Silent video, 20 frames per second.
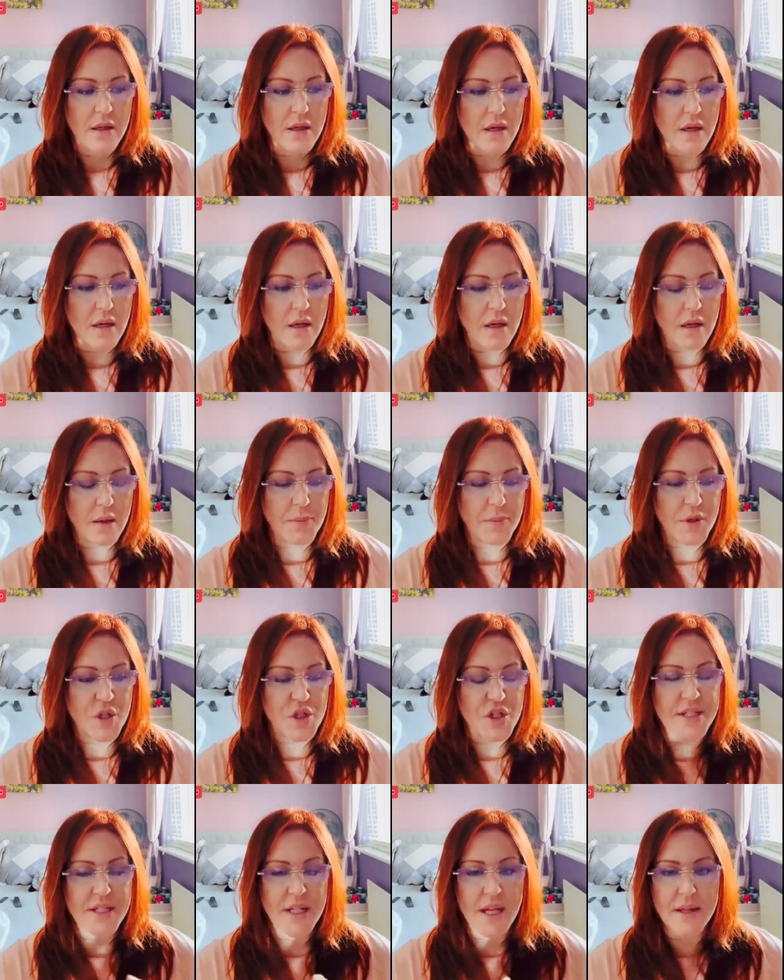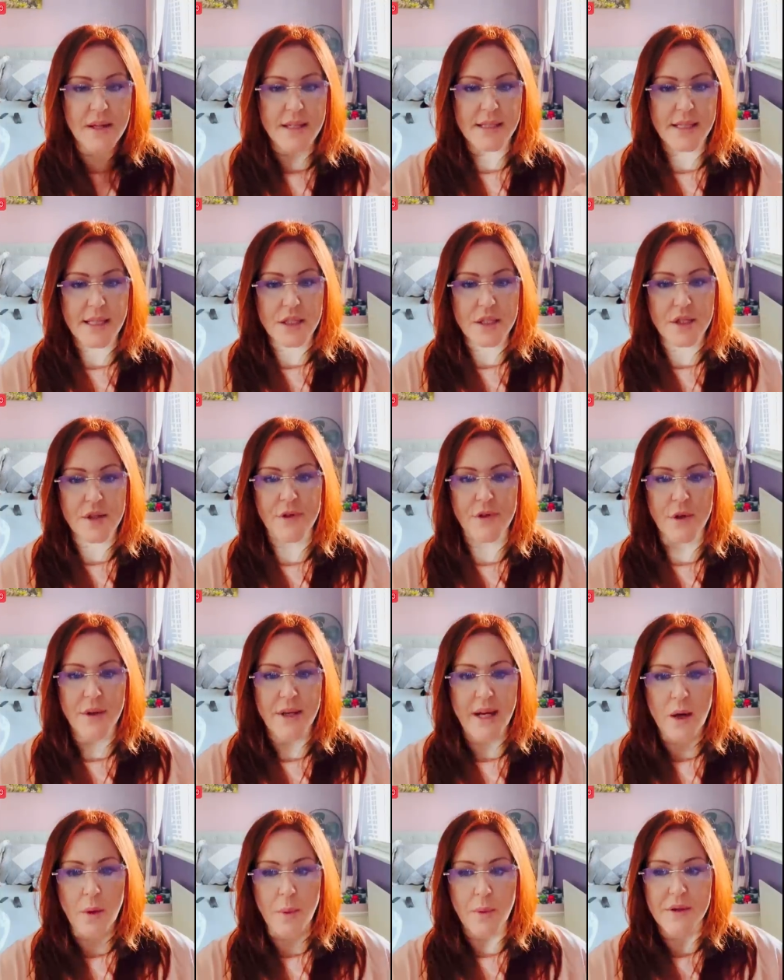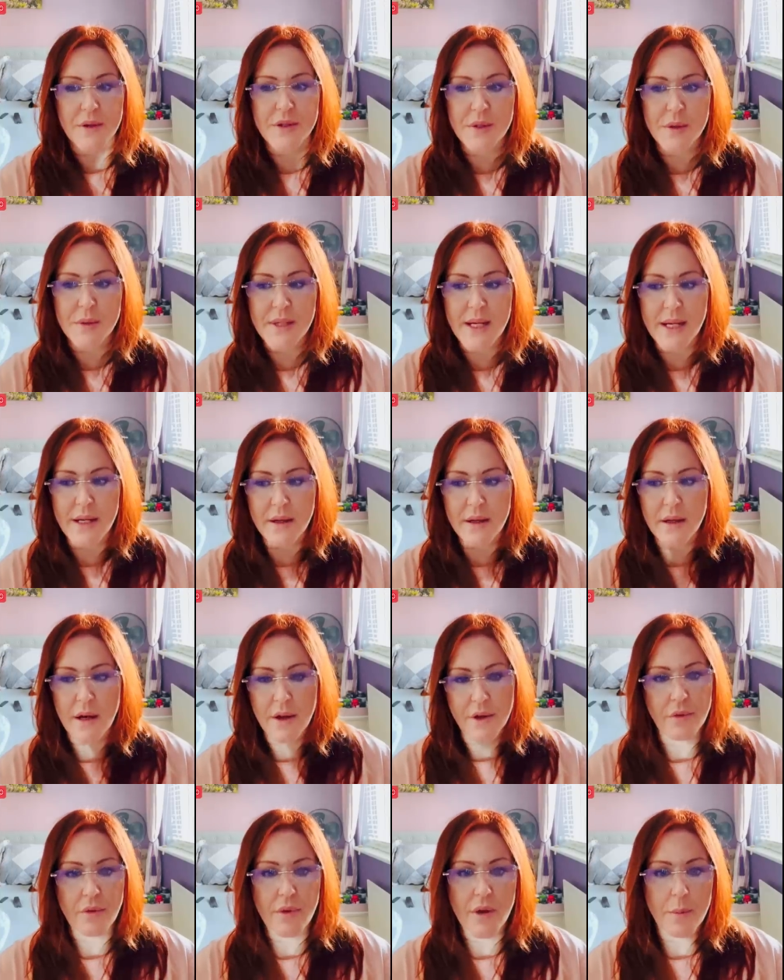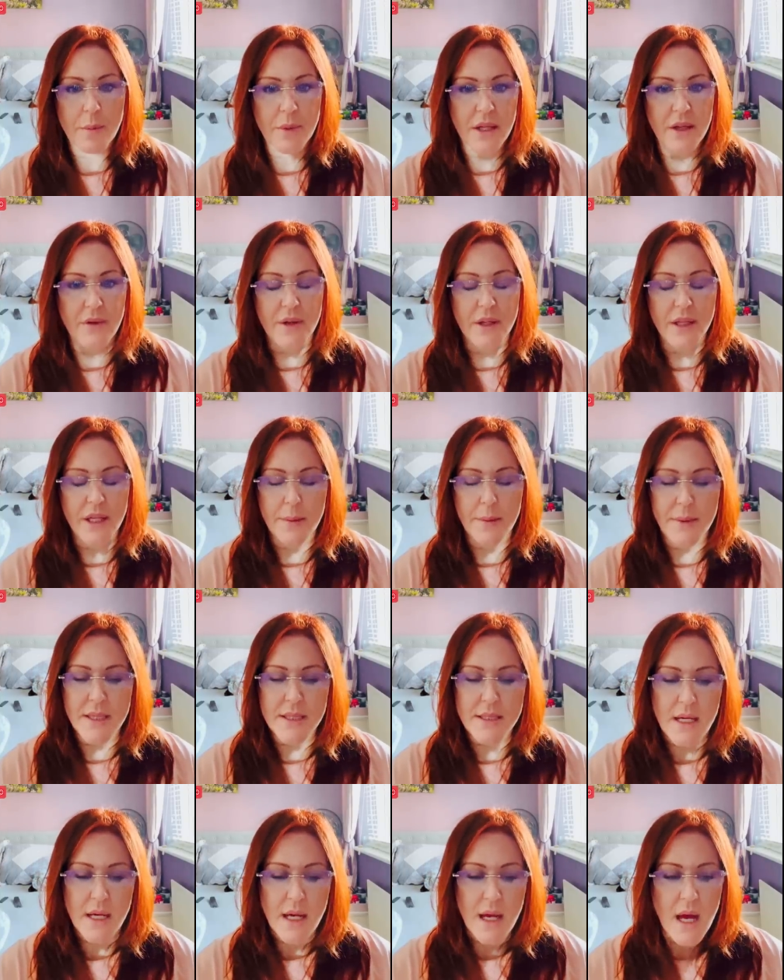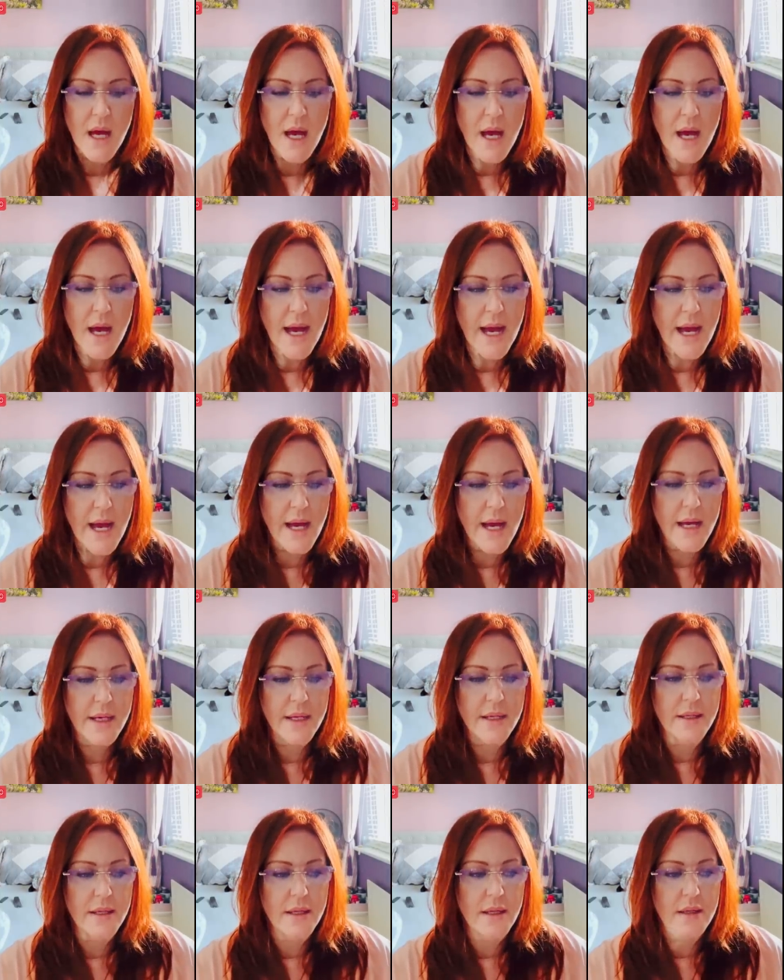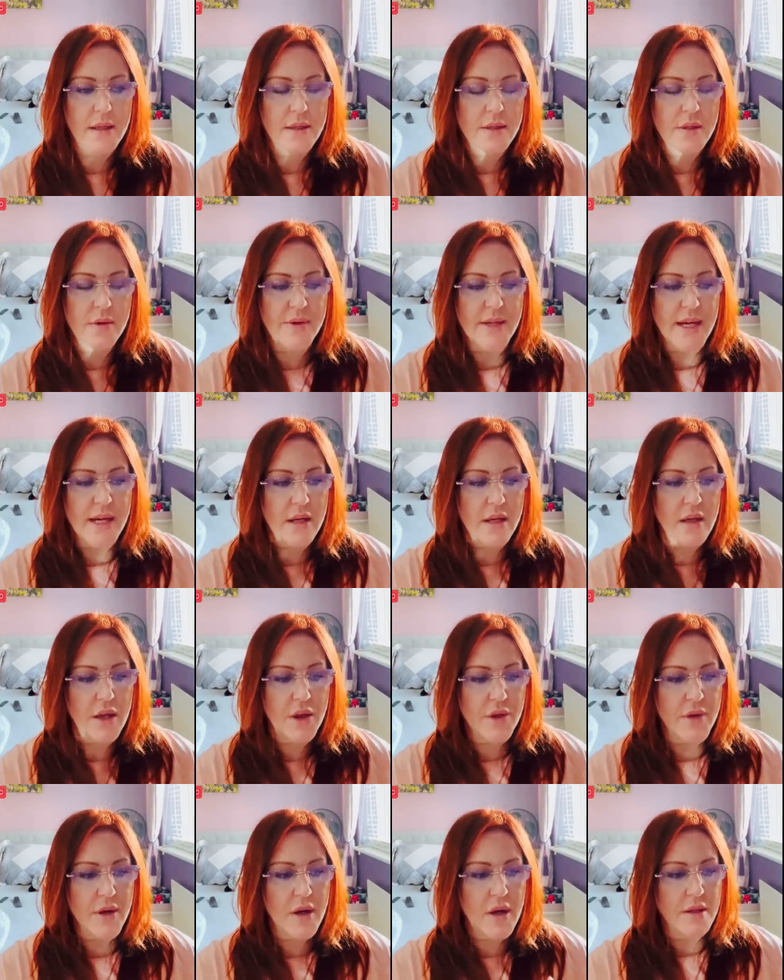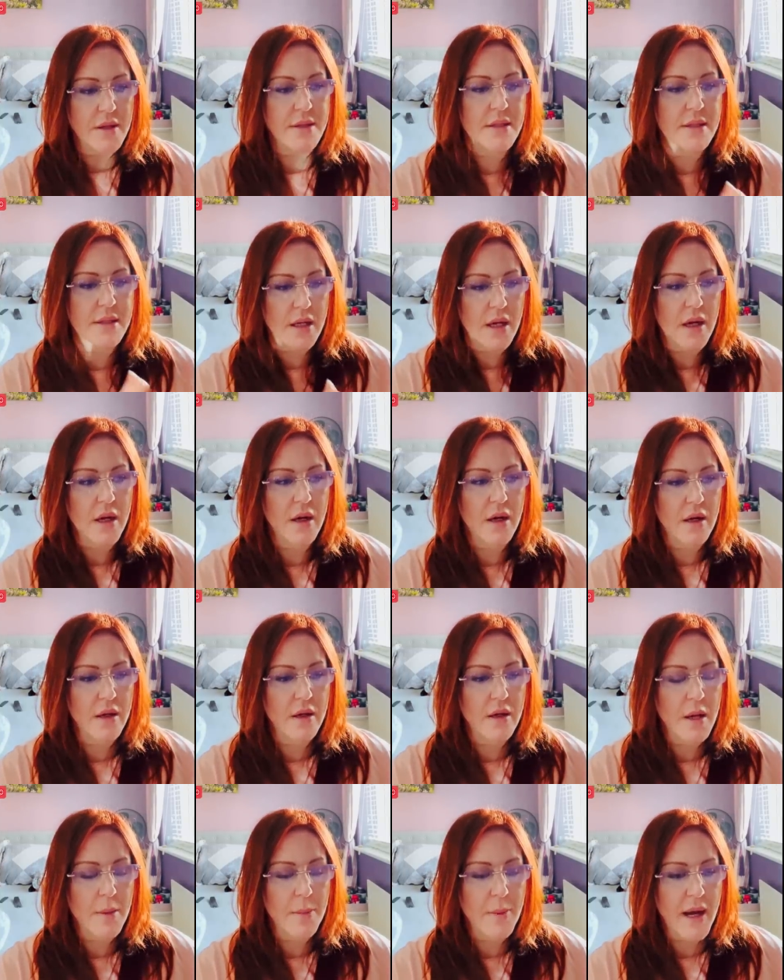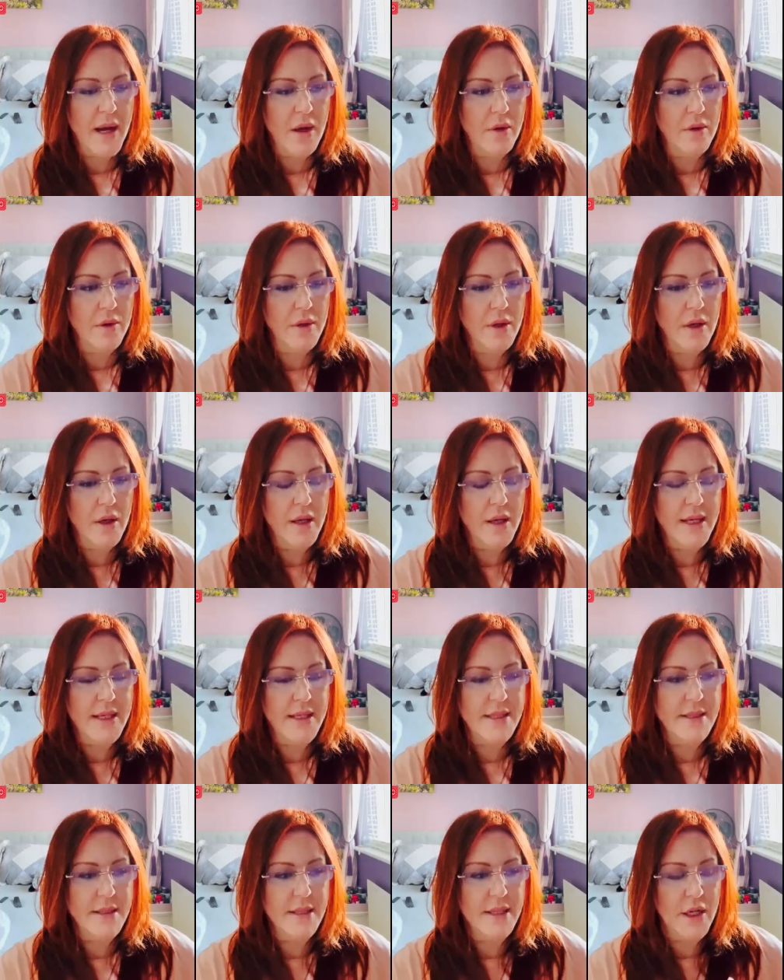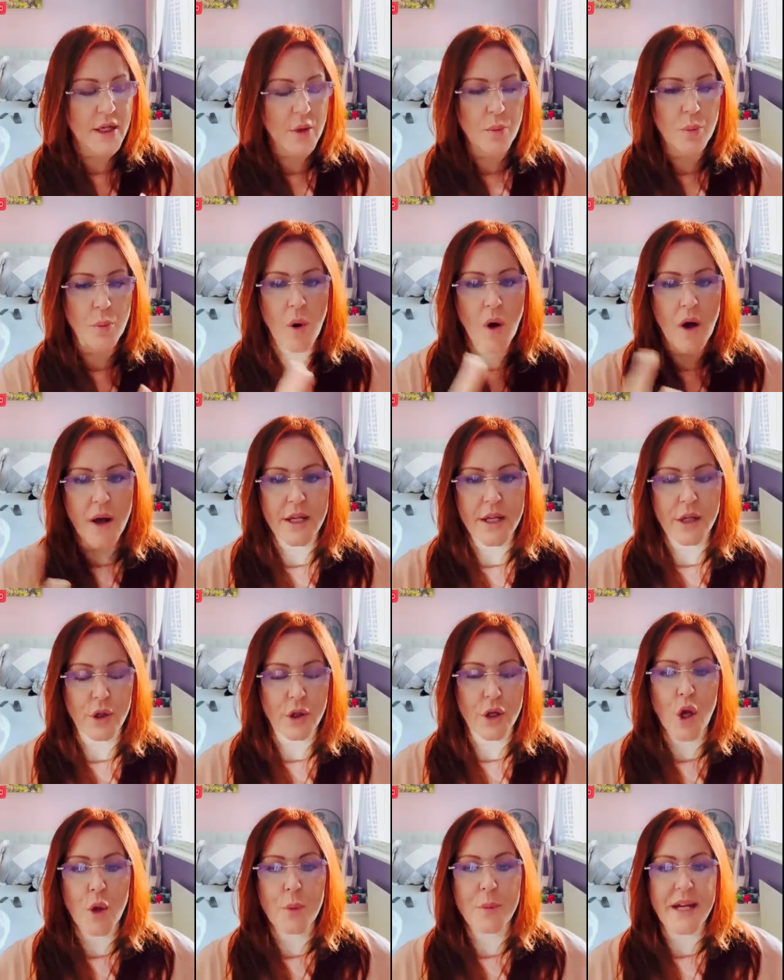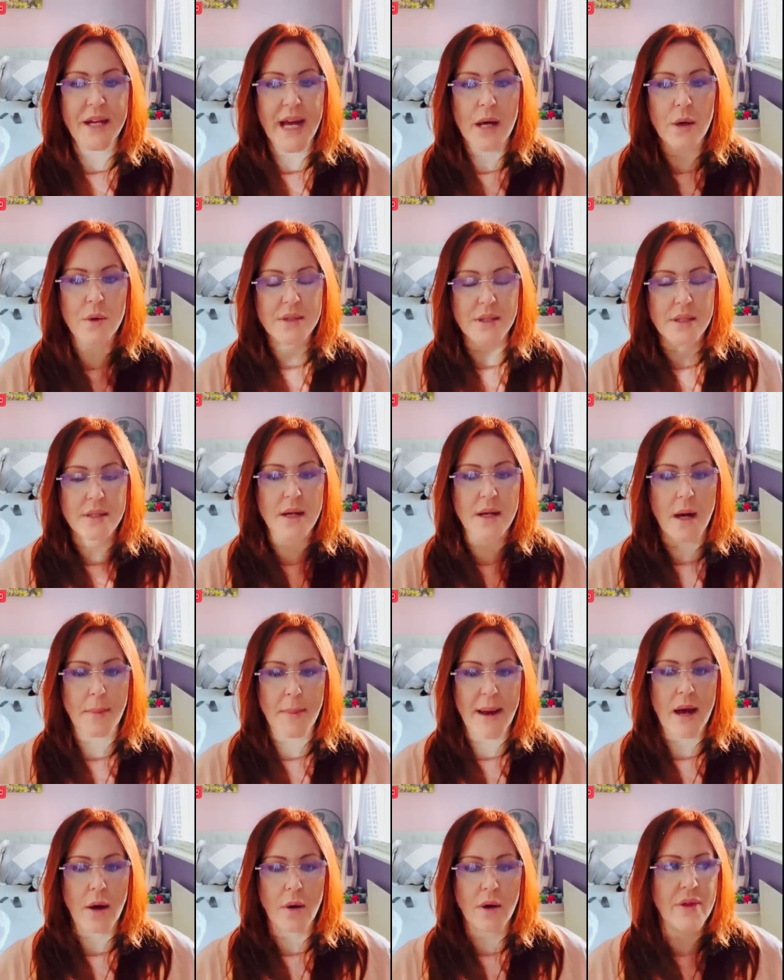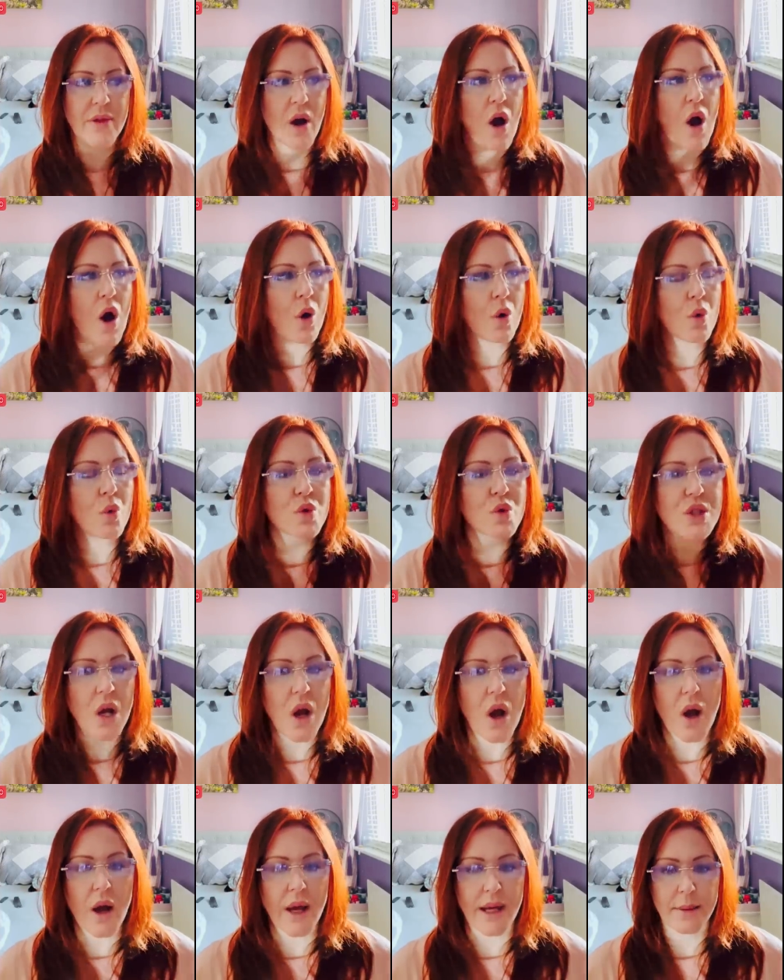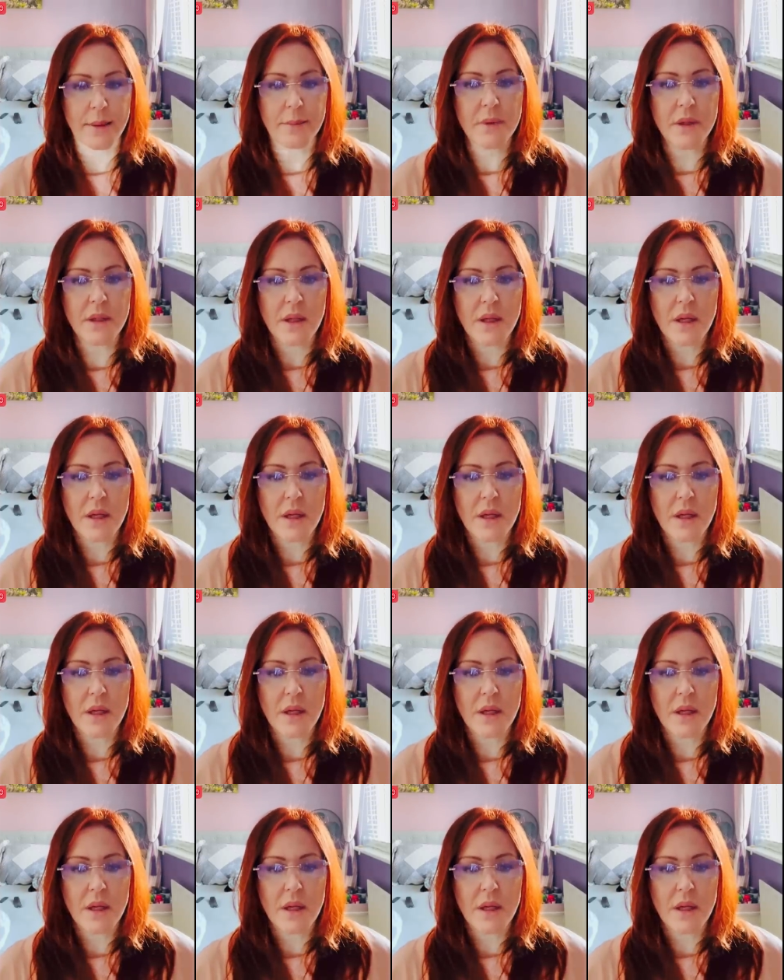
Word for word: uh, because she's done this interview now with Susanna Guthrie, I believe her name is, and Susanna Guthrie asks her about his, you know, what, you know, nobody else has come out. In the whole time,